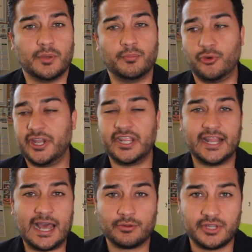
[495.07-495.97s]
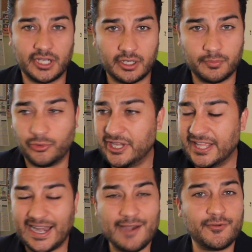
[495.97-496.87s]
Bring it out there, bring
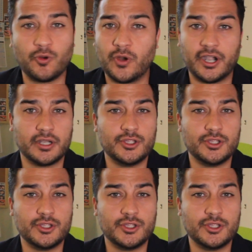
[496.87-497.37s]
it everywhere.